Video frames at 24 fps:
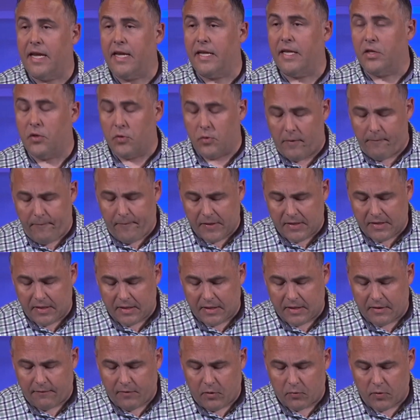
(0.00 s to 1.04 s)
in their emphasis
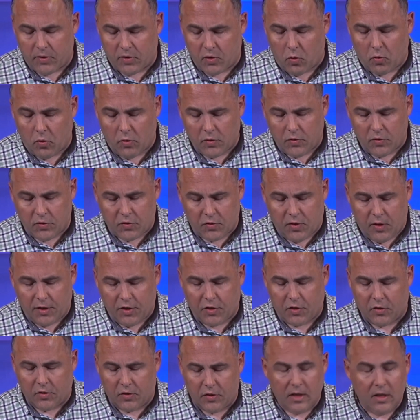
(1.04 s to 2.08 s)
of the rhetorical
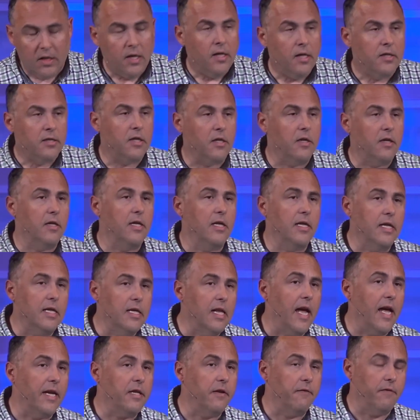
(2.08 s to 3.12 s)
structure to the
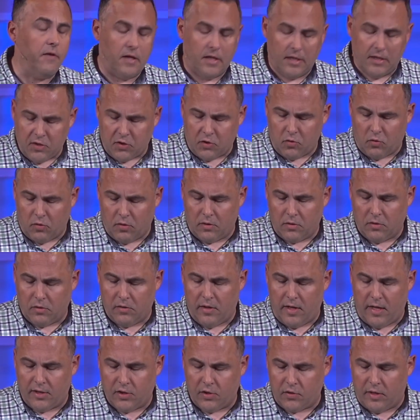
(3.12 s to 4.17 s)
neglect of the historical
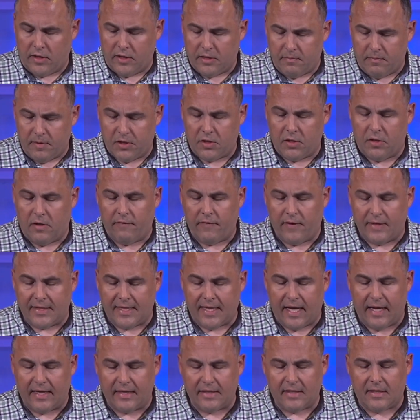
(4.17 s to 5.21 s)
and transmission of the
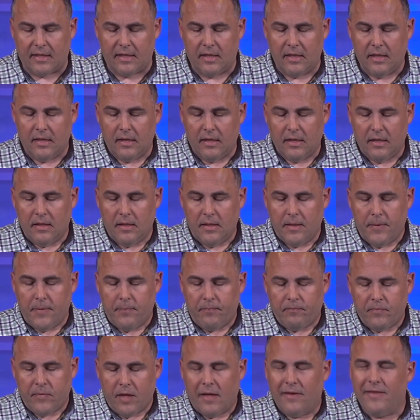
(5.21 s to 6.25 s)
text.
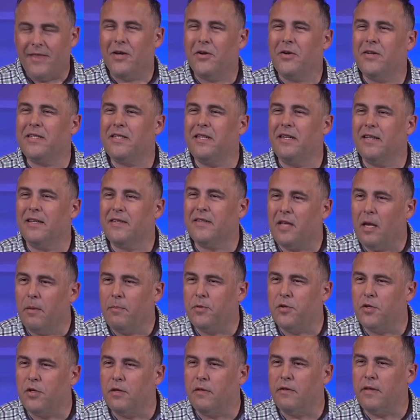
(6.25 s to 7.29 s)
There is an
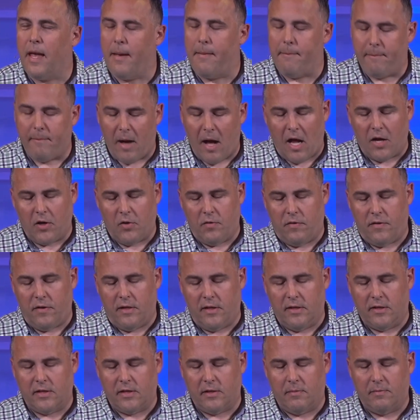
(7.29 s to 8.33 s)
assumption that
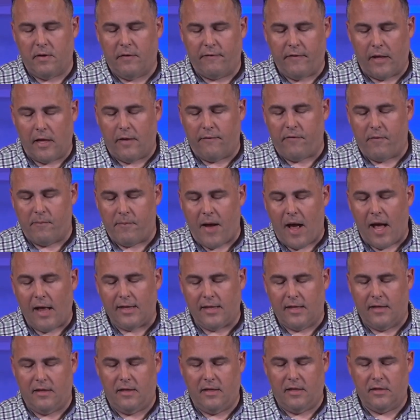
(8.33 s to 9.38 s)
monotheism developed from
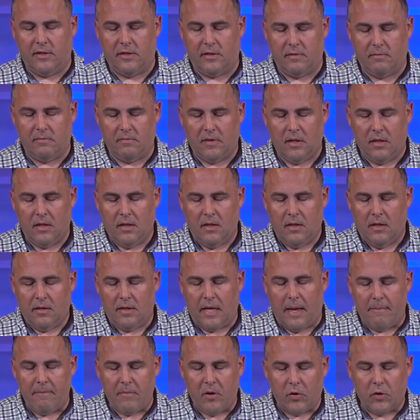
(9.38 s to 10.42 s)
polytheism, that
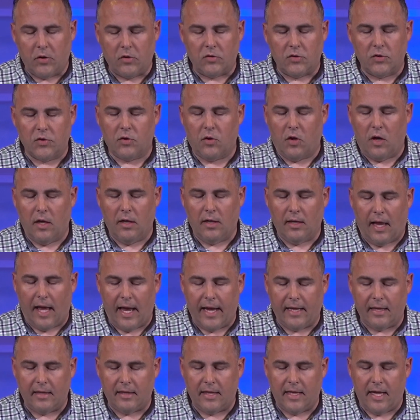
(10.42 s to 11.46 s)
miracles are
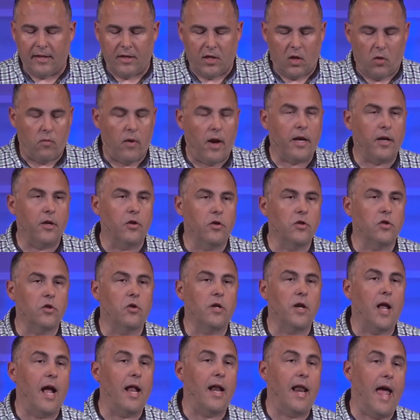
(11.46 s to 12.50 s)
unlikely and the records are
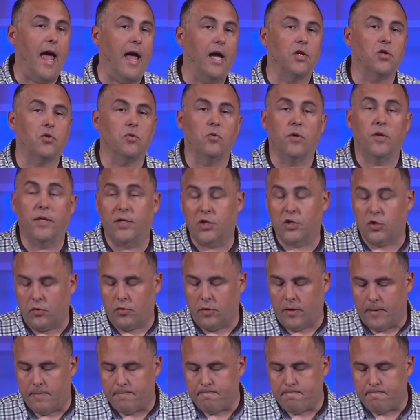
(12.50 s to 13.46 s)
not actual history.